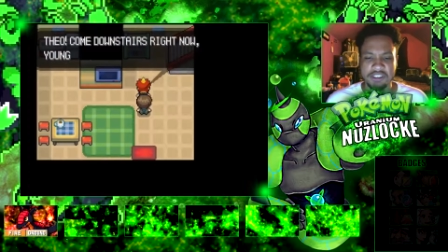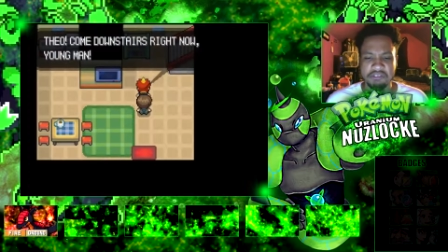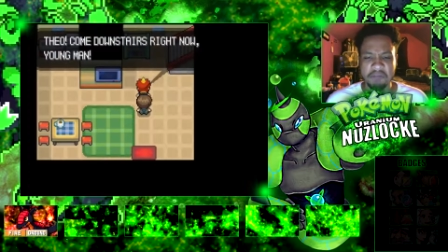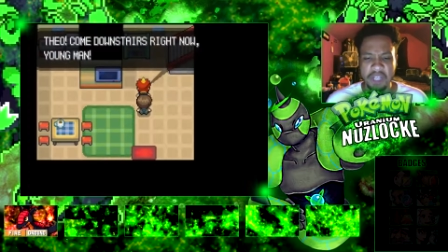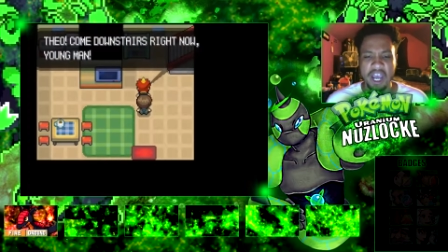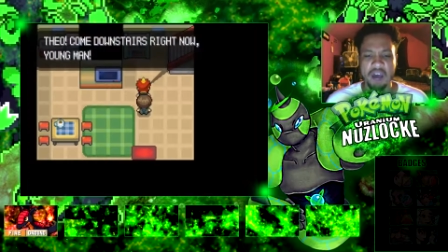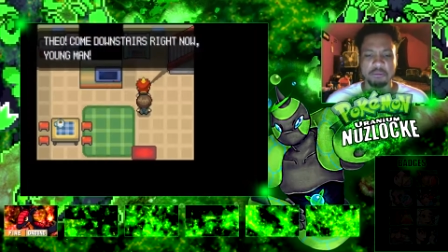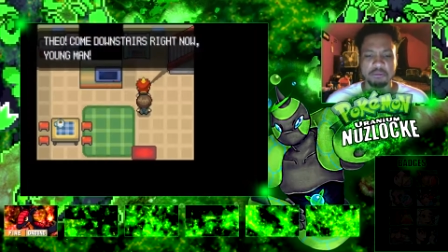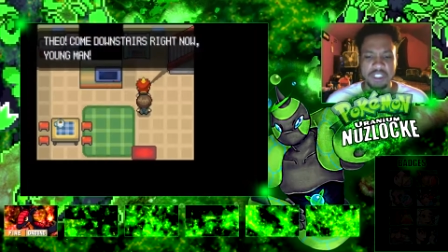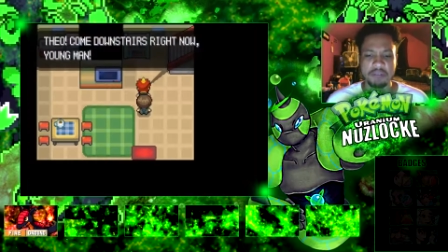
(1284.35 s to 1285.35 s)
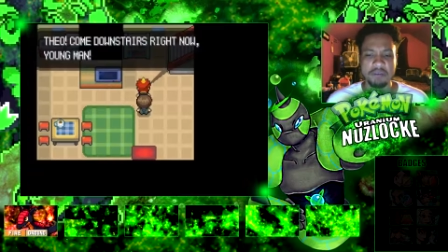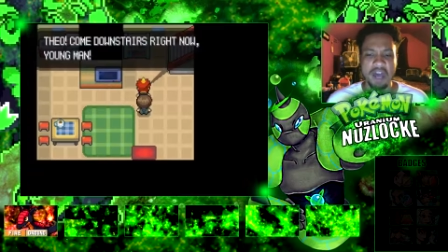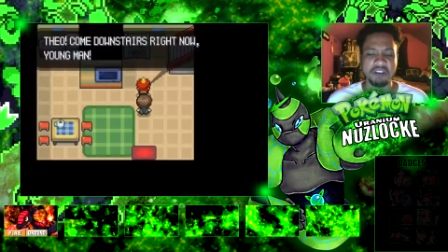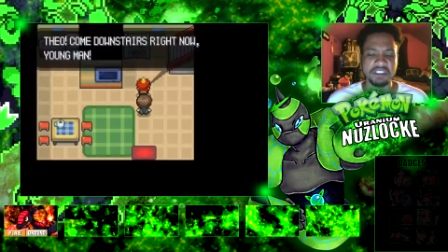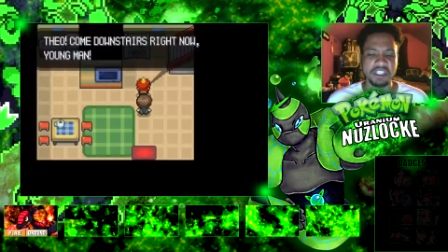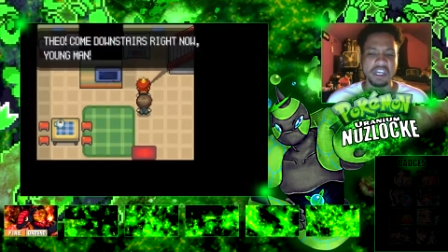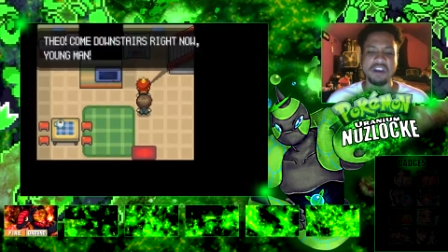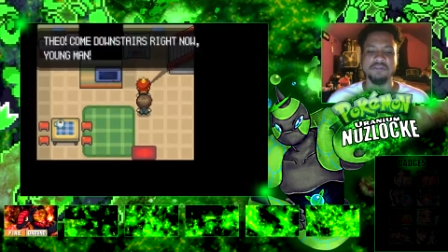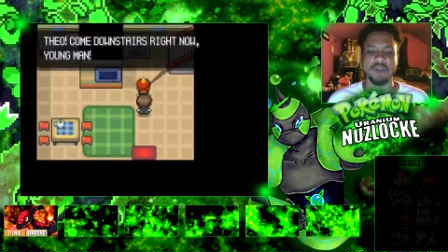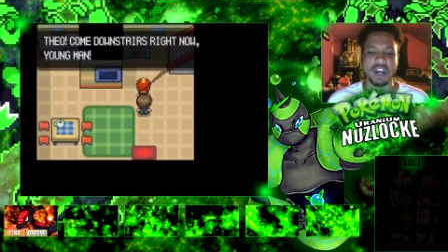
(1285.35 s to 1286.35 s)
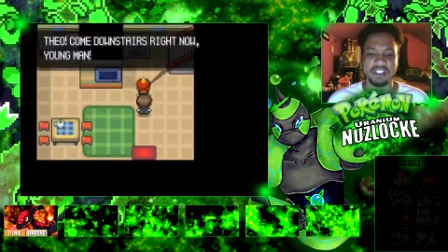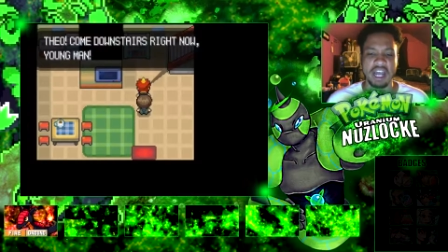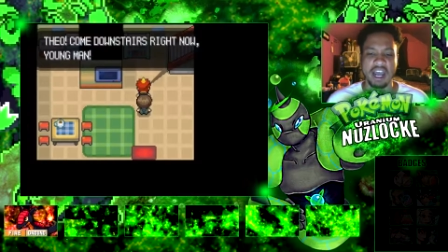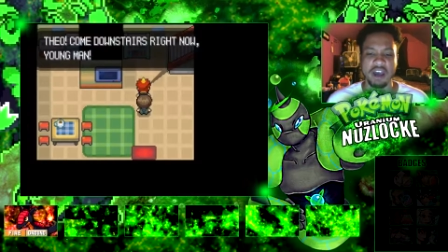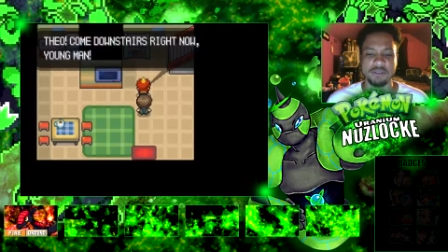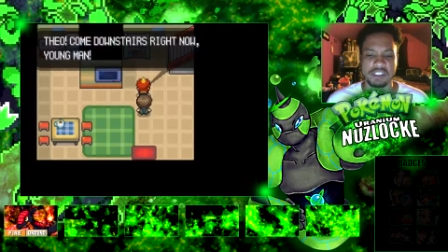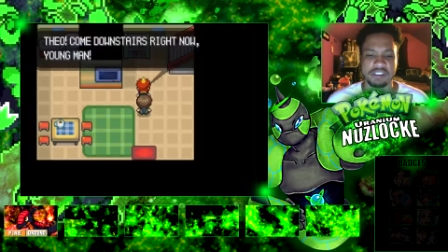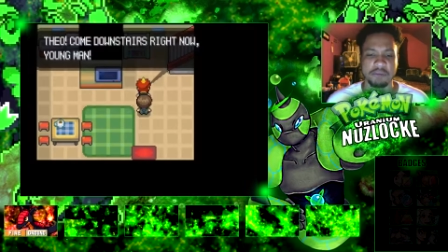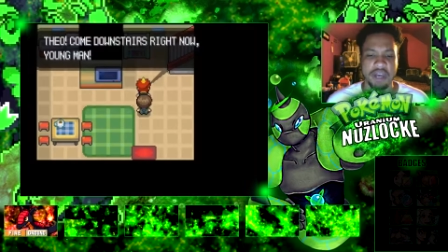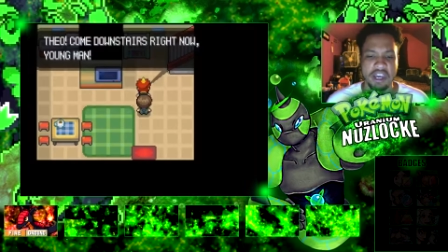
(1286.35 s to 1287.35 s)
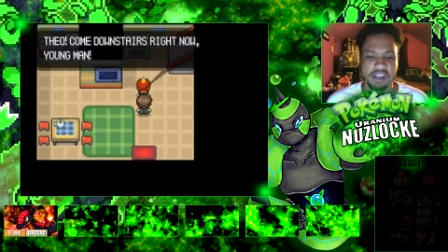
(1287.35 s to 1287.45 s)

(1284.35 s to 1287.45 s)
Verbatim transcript: Stay out! come downstairs right now, young man.